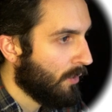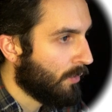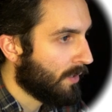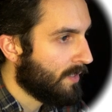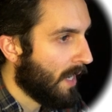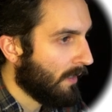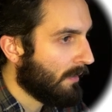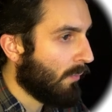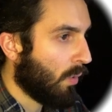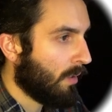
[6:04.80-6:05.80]
You could tell
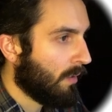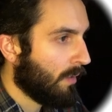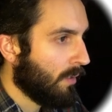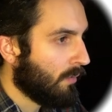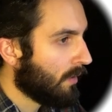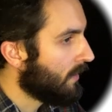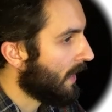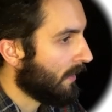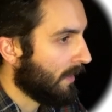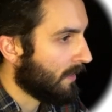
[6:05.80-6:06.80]
it more. You could
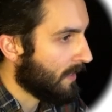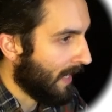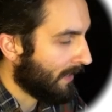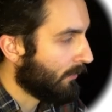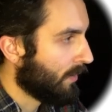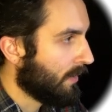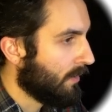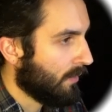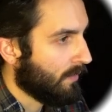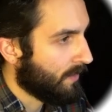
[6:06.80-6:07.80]
tell it exactly what to
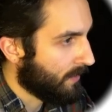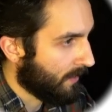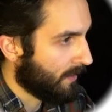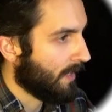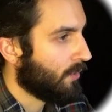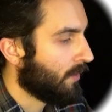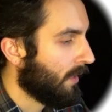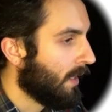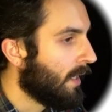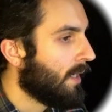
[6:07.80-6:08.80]
do. This is
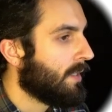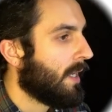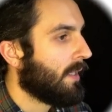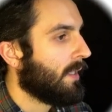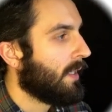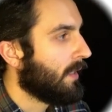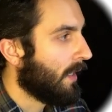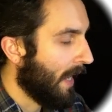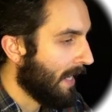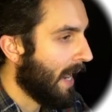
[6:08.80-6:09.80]
essentially telling it
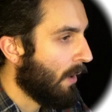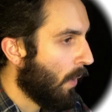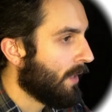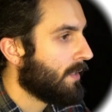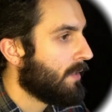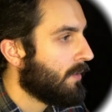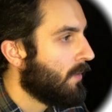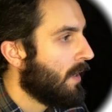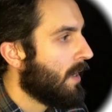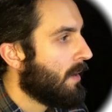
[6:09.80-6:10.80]
the AI what to
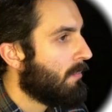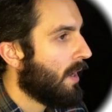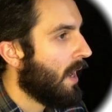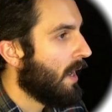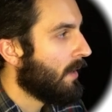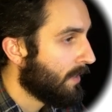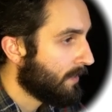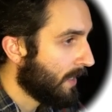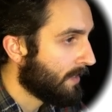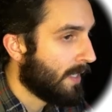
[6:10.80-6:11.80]
do. But
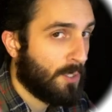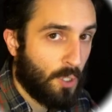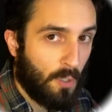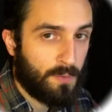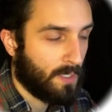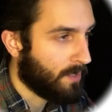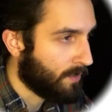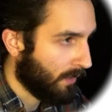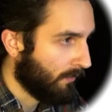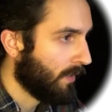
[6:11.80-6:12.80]
since I chose
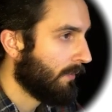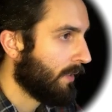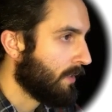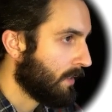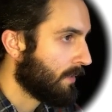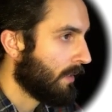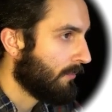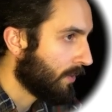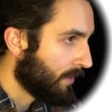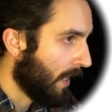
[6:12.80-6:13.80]
conservative and since
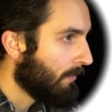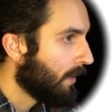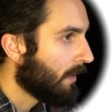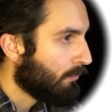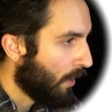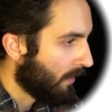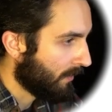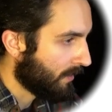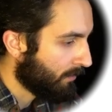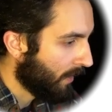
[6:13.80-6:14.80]
I'm just typing in
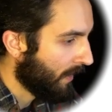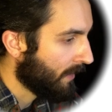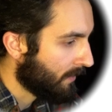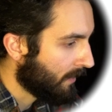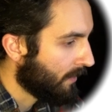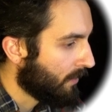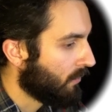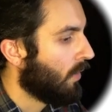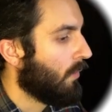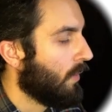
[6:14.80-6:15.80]
product display, it's going to
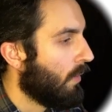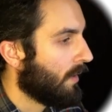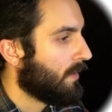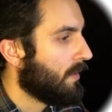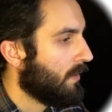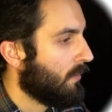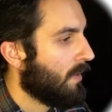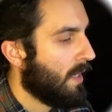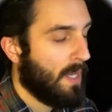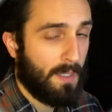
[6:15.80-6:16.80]
do what we want it to do.
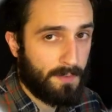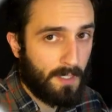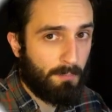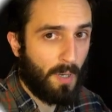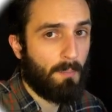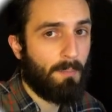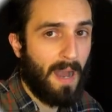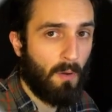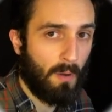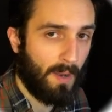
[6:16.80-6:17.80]
It's going to pump
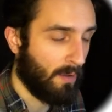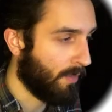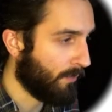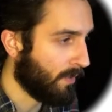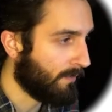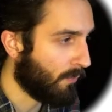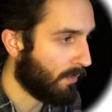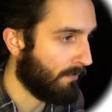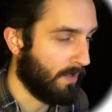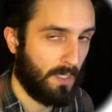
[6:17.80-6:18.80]
out about
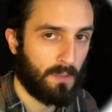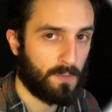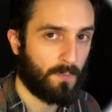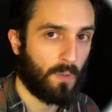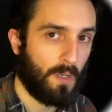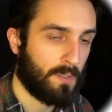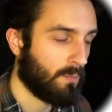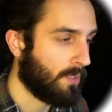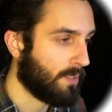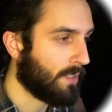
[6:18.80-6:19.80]
3-4 videos for us,
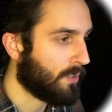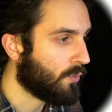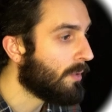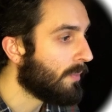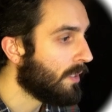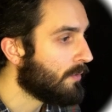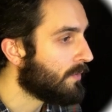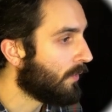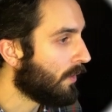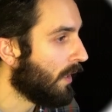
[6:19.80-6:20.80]
which is extremely
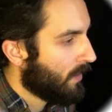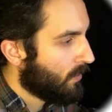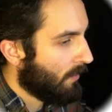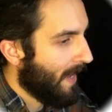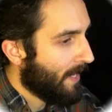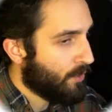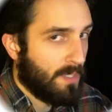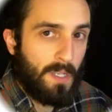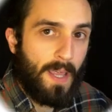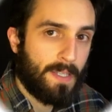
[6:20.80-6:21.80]
useful. So
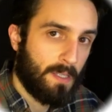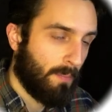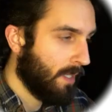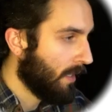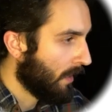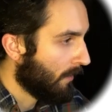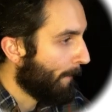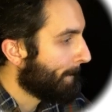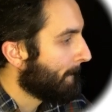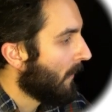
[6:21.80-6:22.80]
imagine that somebody
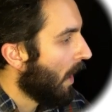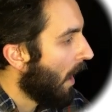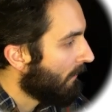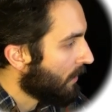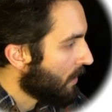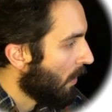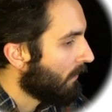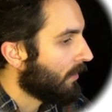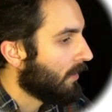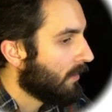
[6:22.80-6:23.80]
hovered
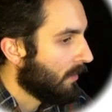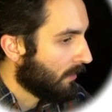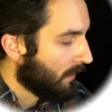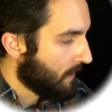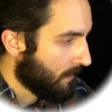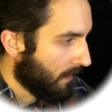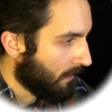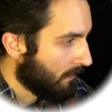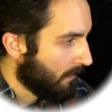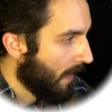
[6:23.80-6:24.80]
over your
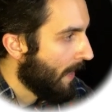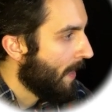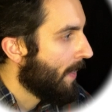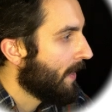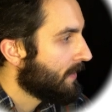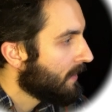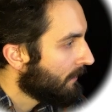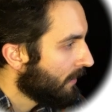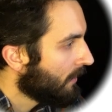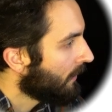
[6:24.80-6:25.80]
listing and then they see
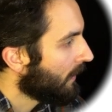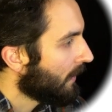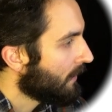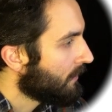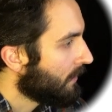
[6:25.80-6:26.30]
a video like this.